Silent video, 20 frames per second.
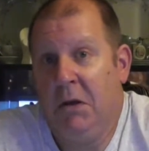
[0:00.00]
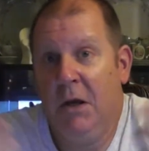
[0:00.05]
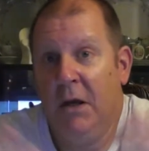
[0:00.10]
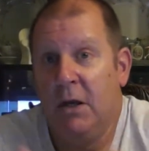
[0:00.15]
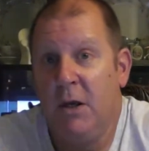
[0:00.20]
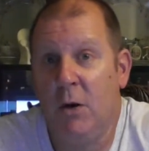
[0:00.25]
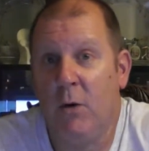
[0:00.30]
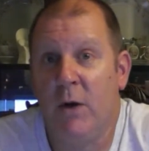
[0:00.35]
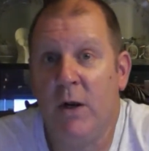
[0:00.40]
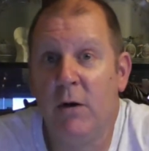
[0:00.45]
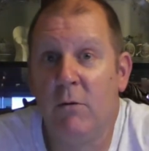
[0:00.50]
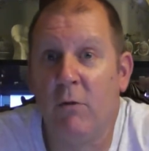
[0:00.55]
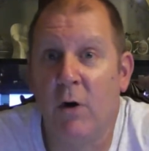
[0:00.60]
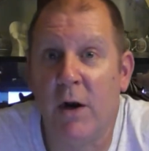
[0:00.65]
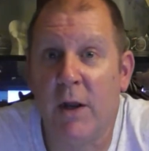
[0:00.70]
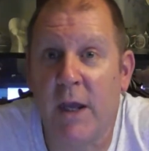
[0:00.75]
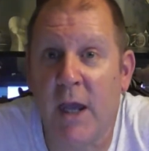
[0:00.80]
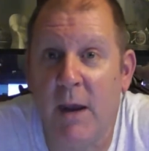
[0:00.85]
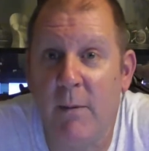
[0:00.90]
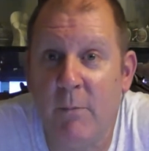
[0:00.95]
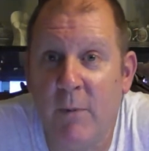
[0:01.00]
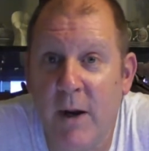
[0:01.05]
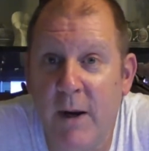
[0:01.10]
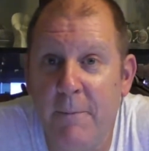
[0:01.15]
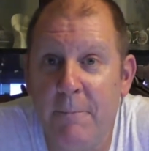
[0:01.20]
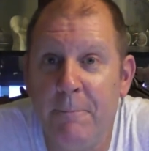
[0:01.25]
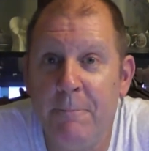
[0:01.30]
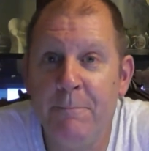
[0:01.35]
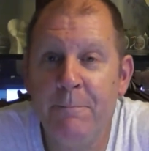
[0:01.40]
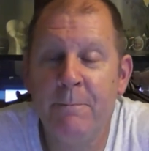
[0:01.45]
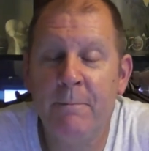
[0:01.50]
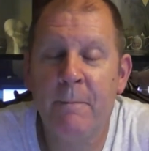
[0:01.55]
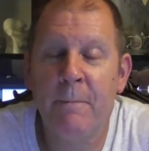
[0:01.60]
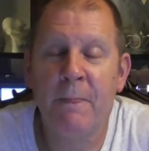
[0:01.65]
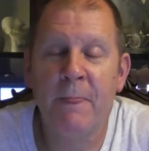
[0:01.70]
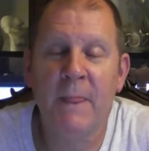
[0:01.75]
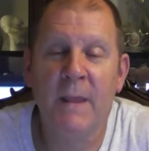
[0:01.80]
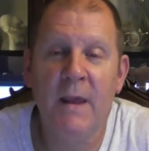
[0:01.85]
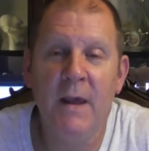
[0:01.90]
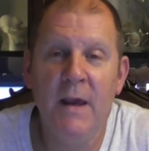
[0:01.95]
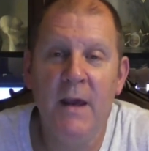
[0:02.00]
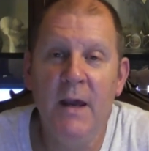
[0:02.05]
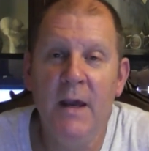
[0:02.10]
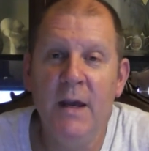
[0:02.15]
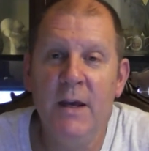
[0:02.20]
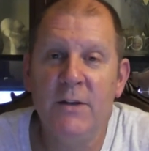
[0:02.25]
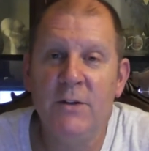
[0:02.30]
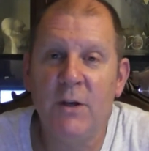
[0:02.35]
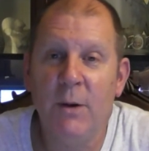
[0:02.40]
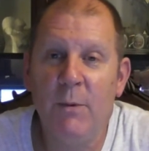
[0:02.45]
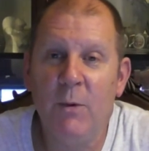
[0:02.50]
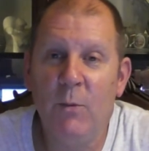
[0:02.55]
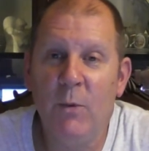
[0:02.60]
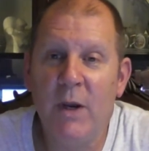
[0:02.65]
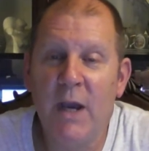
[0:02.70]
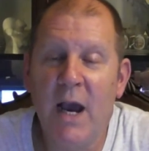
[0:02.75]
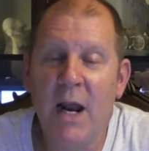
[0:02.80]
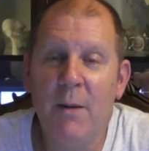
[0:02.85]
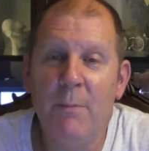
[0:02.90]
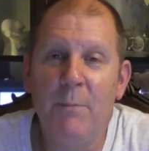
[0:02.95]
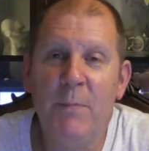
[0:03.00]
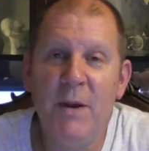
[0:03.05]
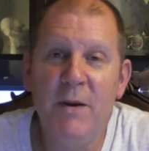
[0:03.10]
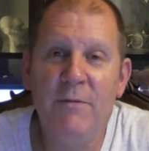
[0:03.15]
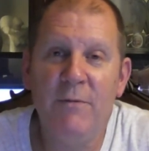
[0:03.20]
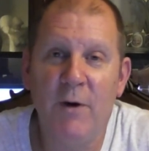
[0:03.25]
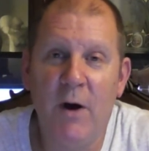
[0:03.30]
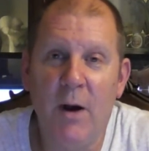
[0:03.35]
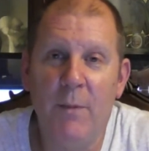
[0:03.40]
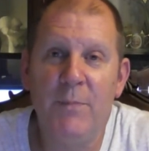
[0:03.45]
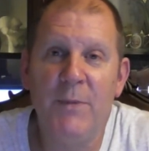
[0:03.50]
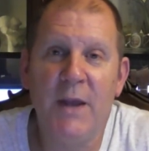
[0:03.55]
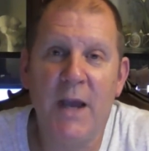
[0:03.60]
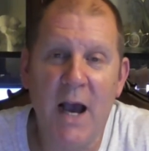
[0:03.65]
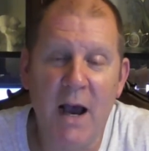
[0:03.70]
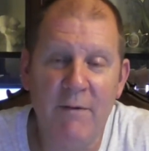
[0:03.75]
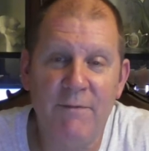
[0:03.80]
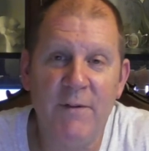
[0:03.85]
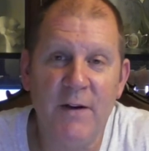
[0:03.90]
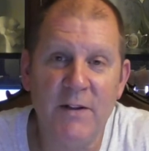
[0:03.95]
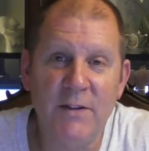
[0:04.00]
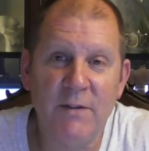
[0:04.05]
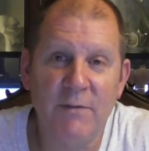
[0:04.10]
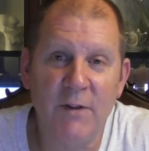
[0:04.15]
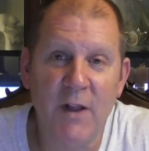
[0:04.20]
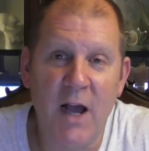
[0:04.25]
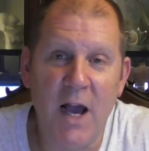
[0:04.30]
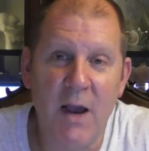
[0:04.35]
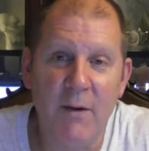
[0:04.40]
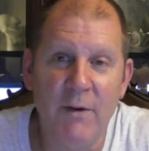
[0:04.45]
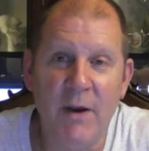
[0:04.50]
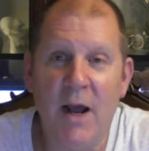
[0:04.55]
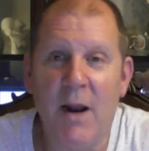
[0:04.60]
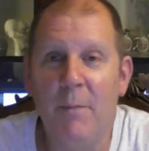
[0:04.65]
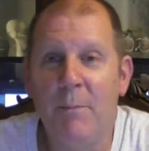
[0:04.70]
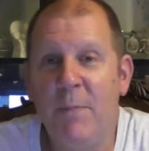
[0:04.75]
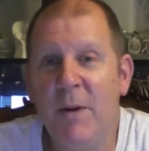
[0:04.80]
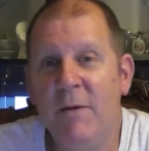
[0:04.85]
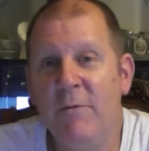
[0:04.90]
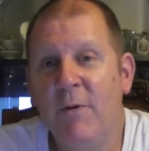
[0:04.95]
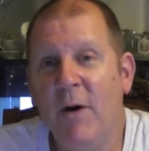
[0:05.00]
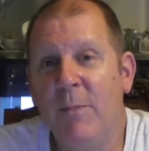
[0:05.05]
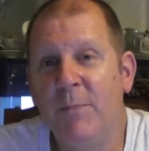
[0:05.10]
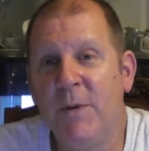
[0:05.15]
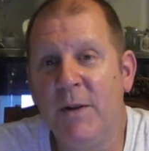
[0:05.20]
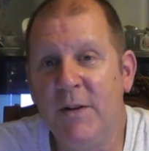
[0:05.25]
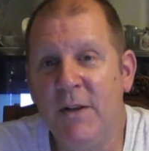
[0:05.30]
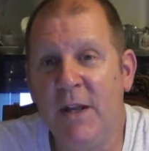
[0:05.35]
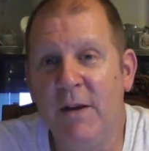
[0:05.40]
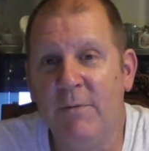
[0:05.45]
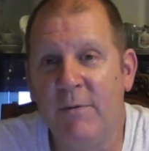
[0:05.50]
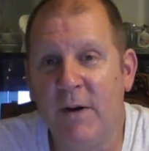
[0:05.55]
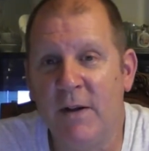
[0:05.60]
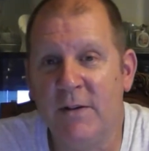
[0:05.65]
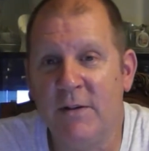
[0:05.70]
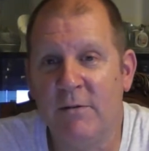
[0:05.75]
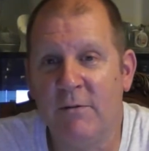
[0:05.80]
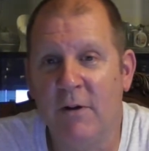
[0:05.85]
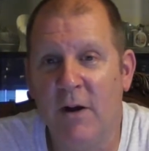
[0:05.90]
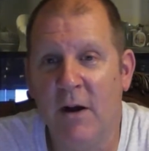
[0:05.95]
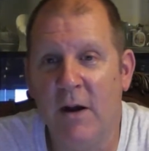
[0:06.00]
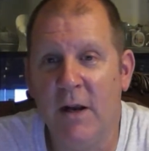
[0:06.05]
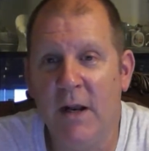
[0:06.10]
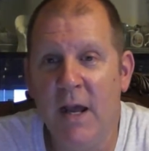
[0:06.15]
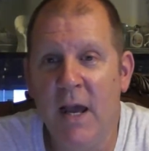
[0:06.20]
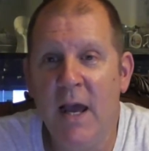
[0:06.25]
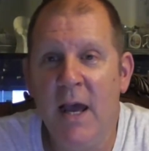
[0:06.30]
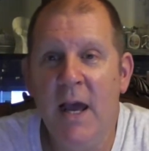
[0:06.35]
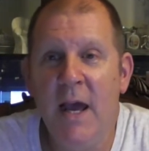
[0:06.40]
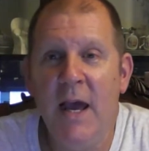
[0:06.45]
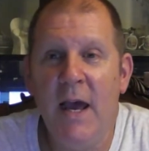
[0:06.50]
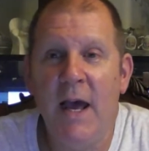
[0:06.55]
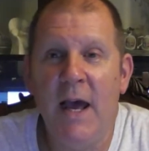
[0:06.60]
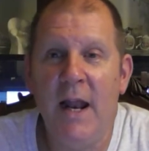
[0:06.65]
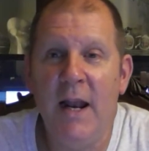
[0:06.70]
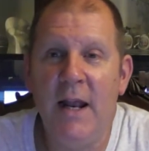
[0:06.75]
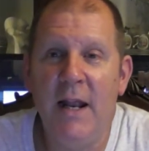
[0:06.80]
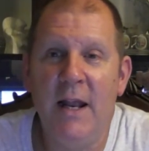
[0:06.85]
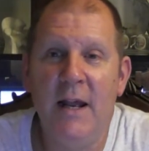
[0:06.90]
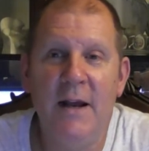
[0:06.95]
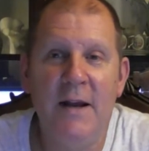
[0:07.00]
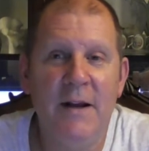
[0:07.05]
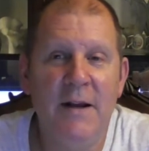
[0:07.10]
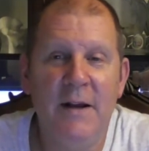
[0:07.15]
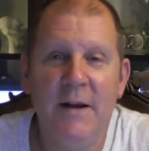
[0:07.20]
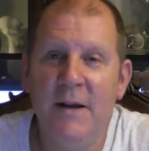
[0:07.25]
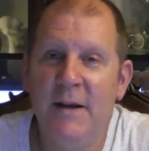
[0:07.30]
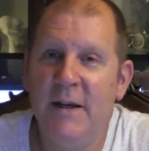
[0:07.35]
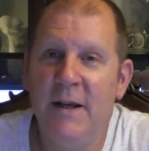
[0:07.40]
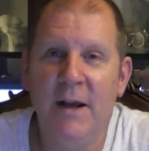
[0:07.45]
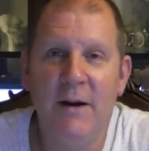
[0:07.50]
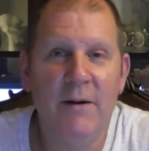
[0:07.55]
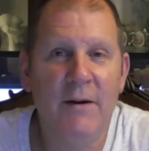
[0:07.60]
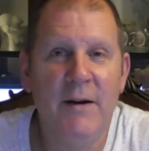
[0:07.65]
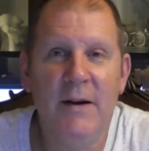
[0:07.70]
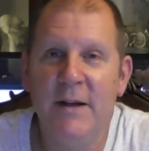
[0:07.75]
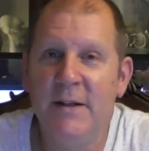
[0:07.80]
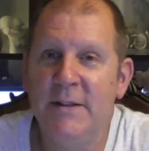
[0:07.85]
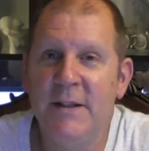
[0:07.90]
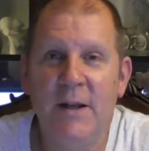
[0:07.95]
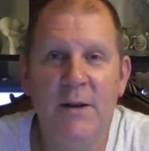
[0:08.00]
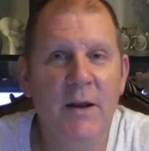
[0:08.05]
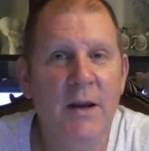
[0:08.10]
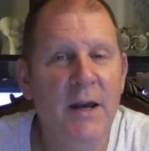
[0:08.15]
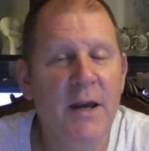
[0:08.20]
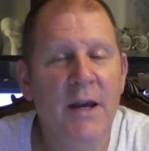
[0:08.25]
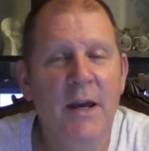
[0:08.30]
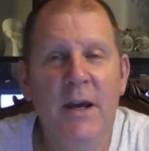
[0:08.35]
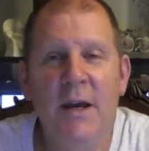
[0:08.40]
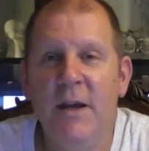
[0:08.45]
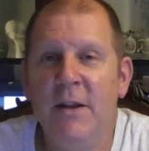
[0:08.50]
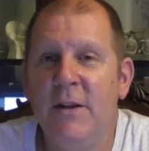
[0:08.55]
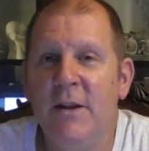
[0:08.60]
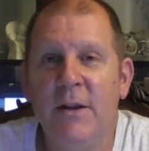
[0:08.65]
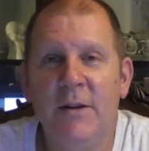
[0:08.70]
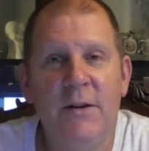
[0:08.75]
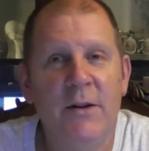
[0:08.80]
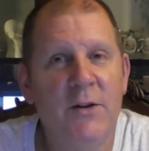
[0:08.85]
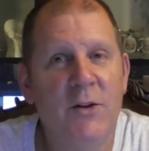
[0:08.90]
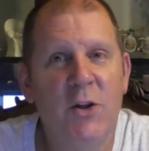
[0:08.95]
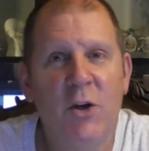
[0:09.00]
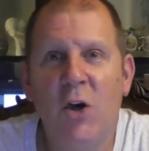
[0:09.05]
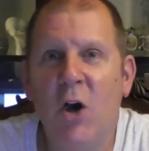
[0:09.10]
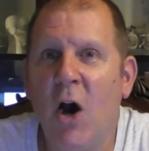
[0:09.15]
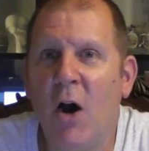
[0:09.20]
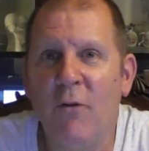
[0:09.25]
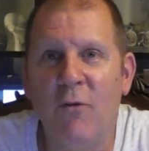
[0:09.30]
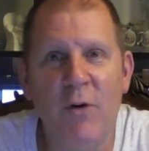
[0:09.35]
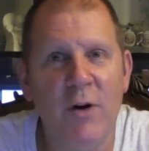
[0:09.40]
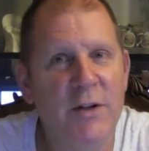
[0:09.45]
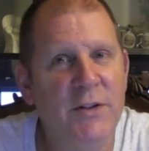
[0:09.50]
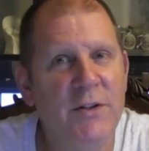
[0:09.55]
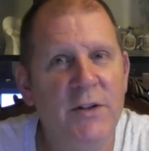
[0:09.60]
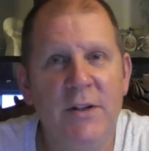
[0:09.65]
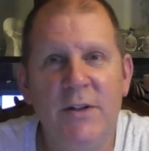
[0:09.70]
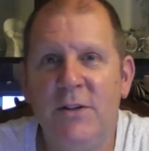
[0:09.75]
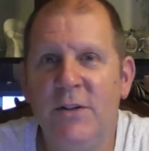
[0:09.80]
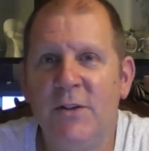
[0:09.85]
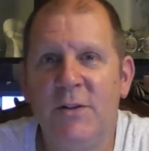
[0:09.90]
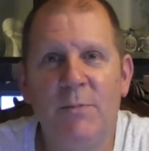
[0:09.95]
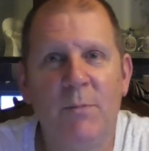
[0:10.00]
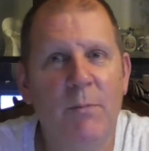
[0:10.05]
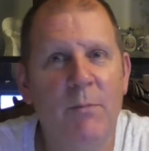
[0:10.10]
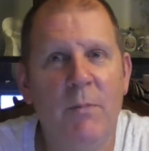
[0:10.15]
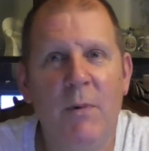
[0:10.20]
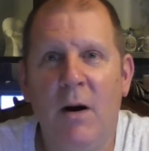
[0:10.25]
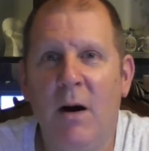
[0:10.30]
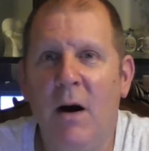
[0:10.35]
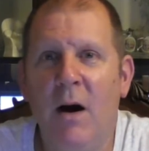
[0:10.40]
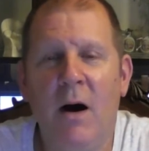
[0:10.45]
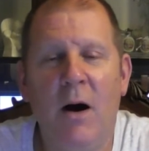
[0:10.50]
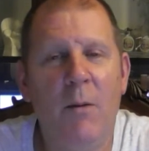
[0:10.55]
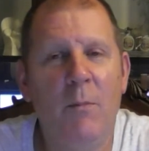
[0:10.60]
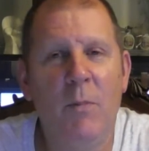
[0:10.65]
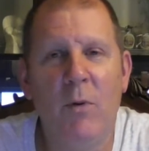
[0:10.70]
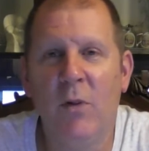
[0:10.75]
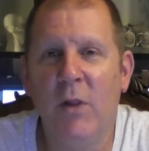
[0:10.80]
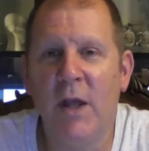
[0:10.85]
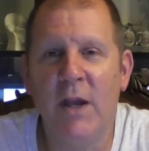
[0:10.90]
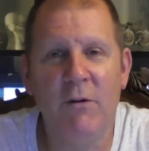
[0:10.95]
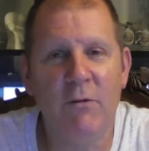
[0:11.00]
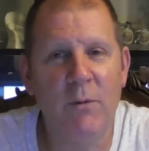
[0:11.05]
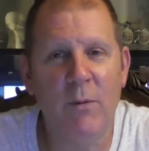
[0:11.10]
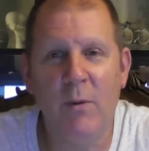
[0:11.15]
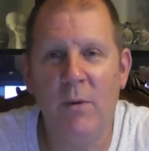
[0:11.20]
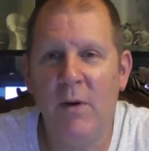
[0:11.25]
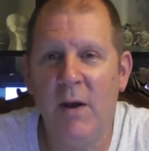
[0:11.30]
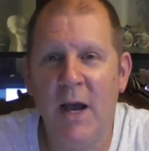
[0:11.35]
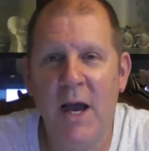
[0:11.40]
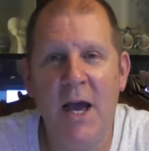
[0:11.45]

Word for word: you don't need a running game, right? So I mean, we got to beef up the offensive line, got to beef up the defensive line, and it, you know, I said the, the, the coverage is just unbelievable,